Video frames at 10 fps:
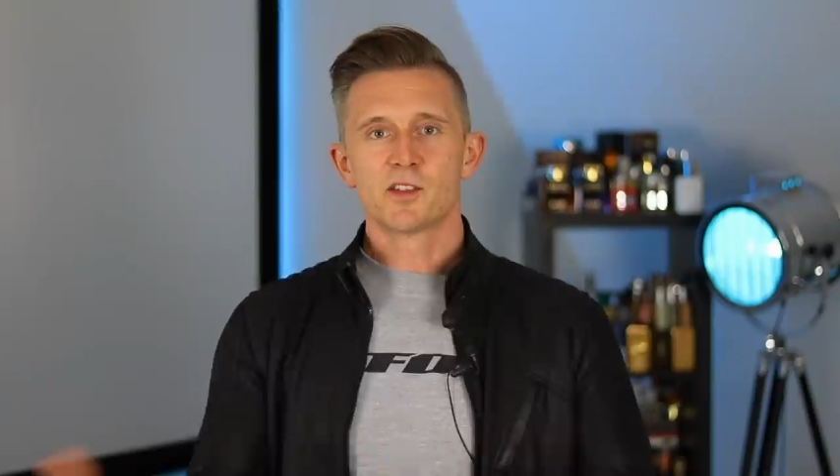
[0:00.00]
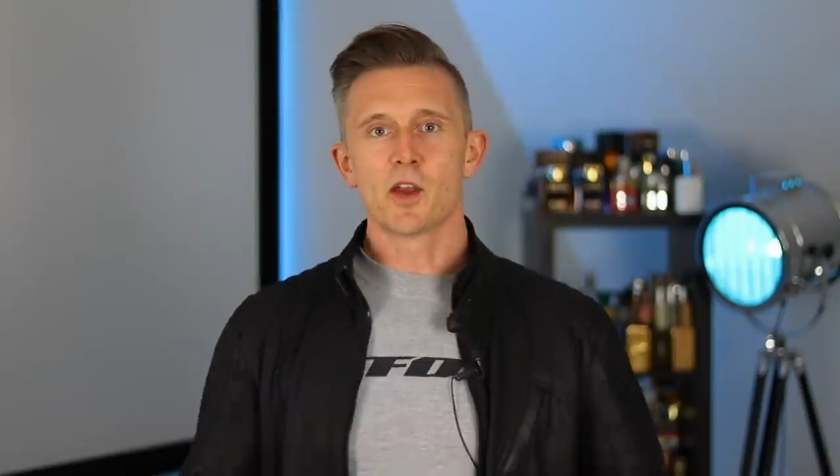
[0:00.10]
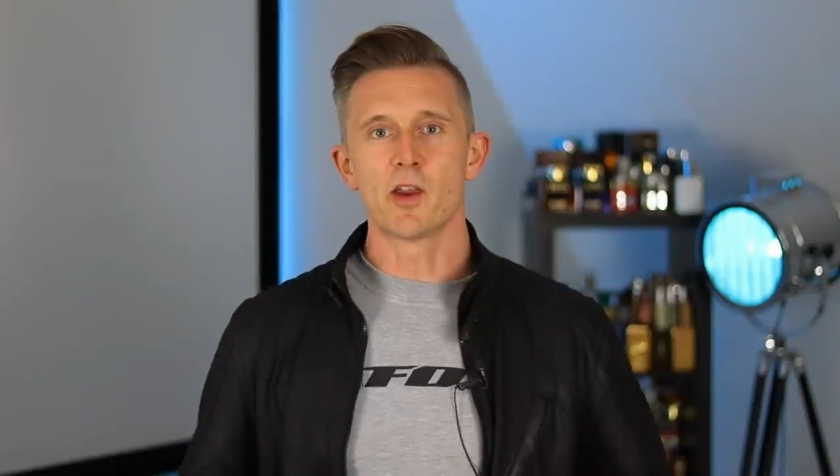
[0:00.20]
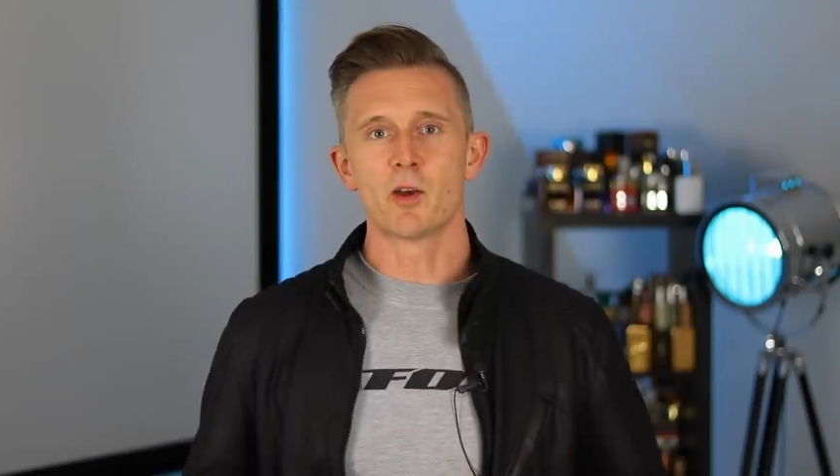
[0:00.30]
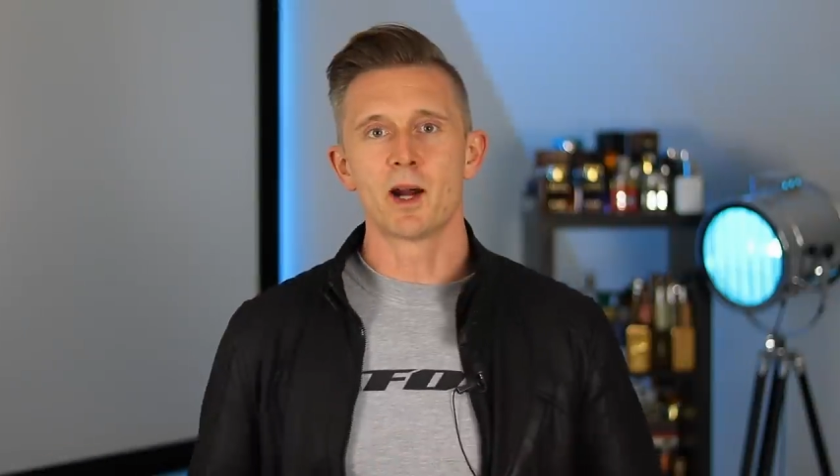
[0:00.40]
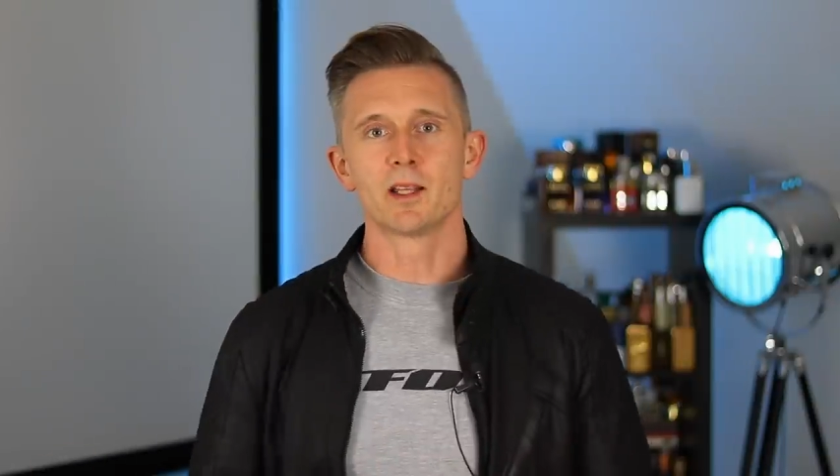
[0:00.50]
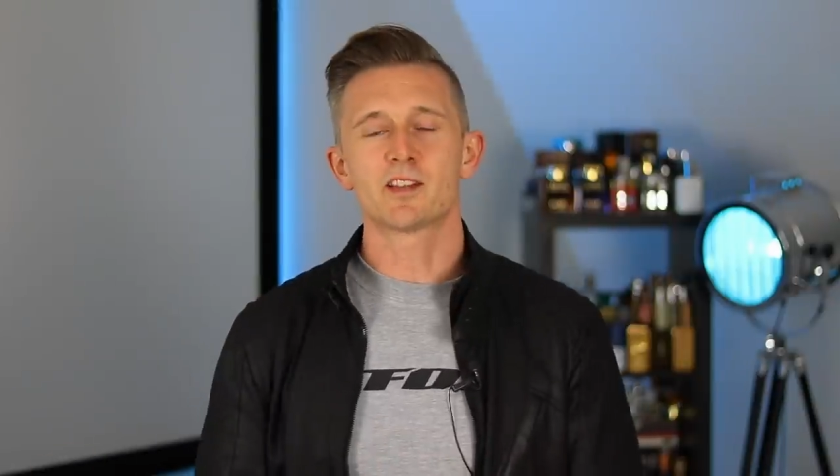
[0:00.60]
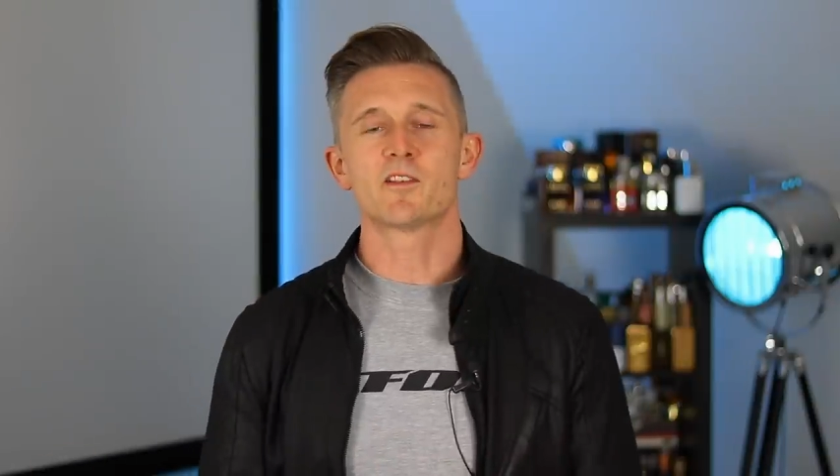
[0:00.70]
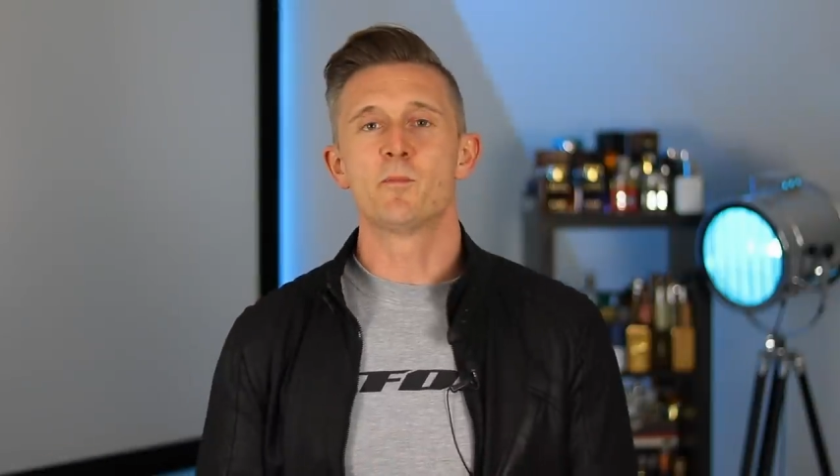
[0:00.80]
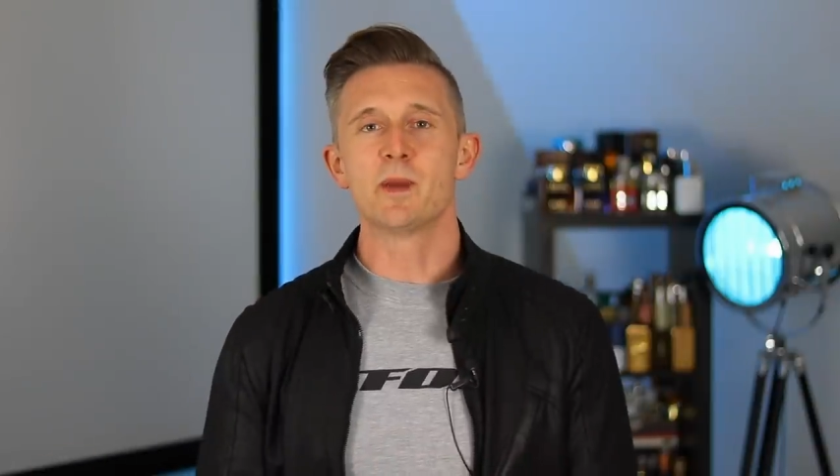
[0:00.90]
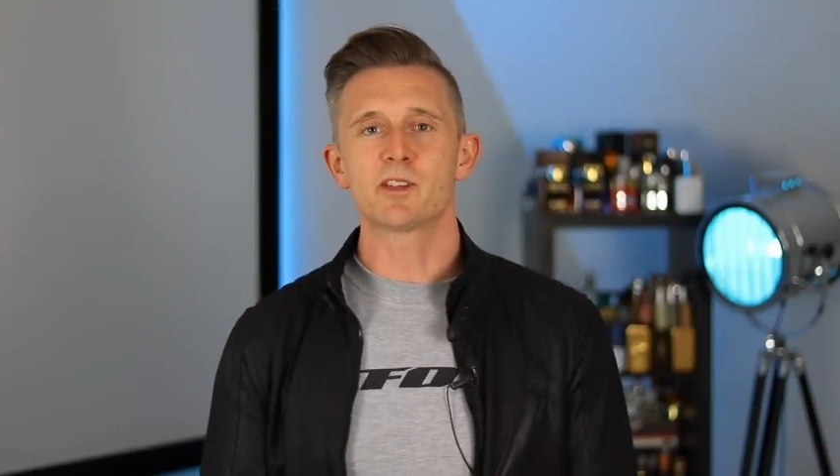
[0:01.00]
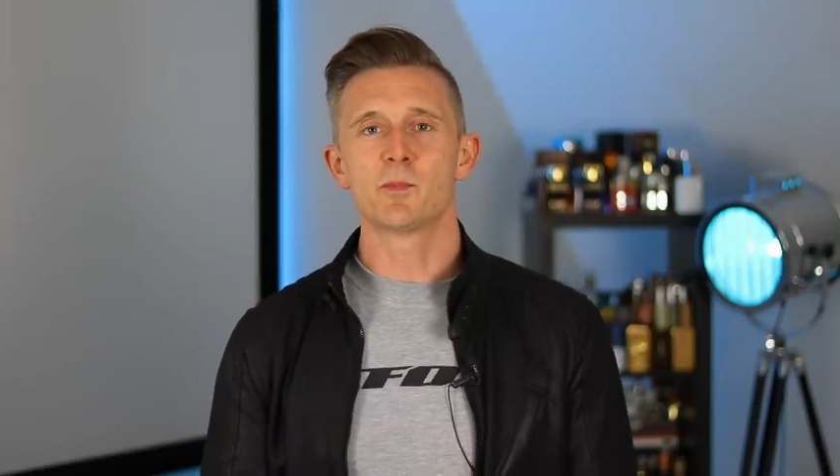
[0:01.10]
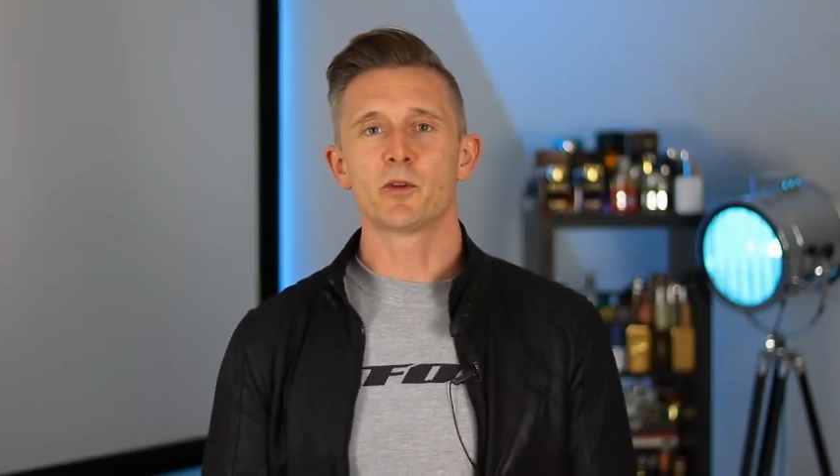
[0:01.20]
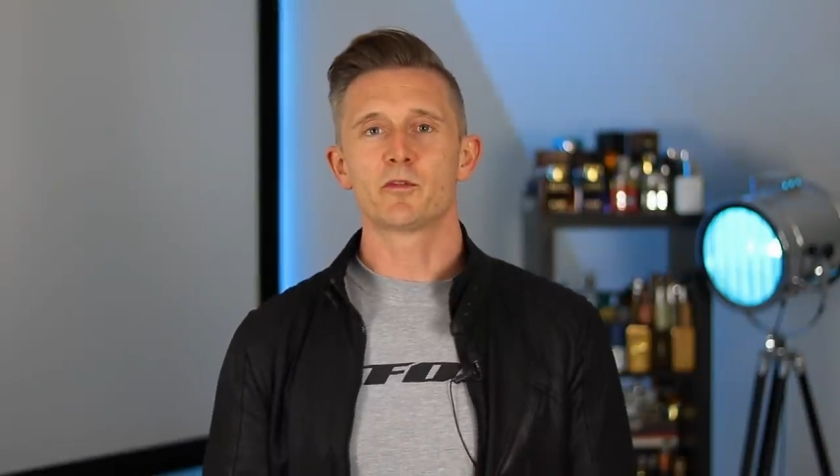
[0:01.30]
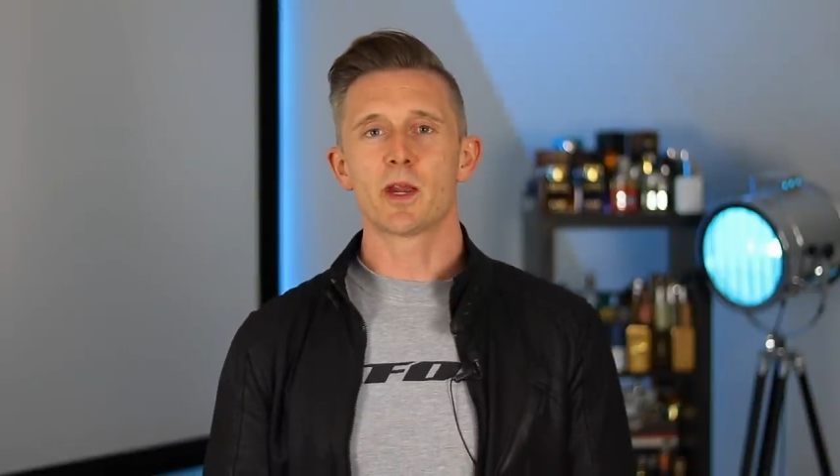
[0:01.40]
So there are my list of beast
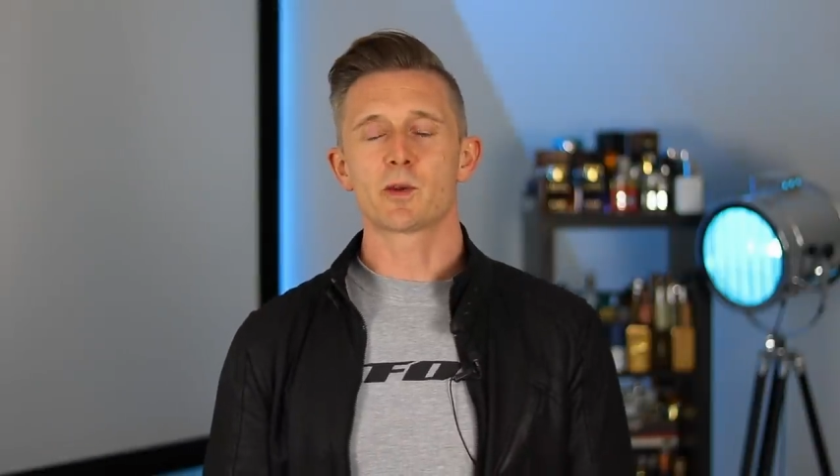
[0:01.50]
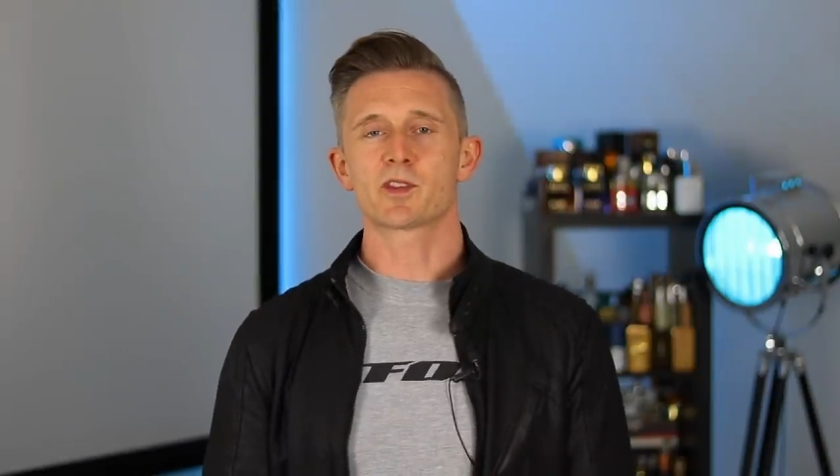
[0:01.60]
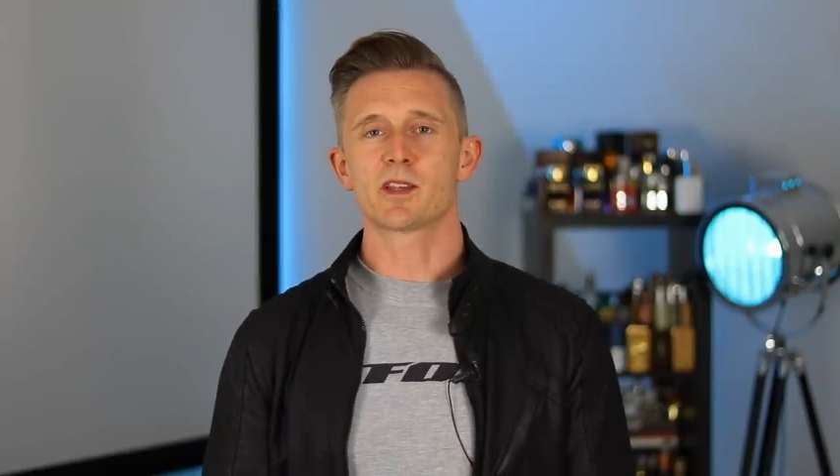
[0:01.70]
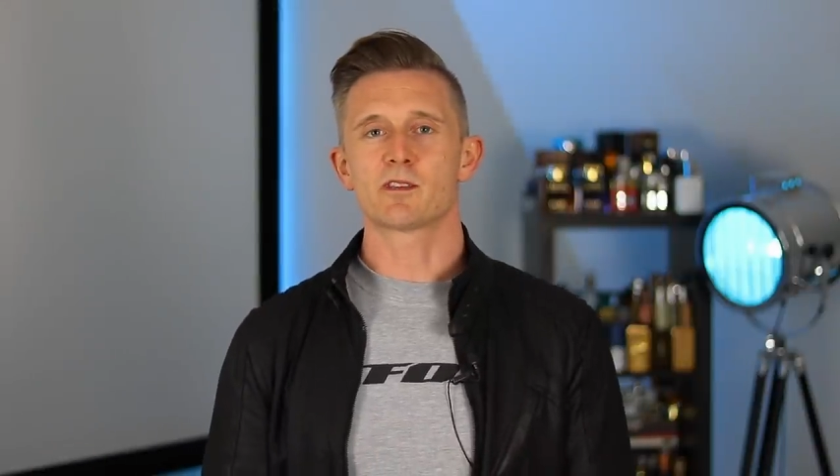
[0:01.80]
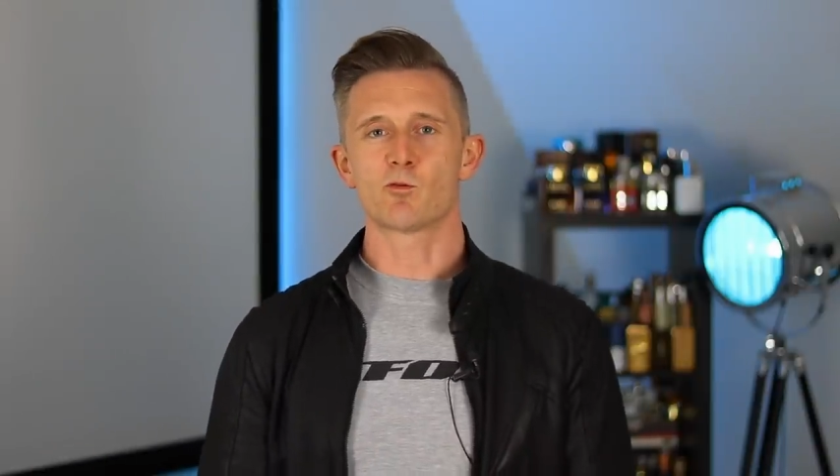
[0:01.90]
mode fragrances.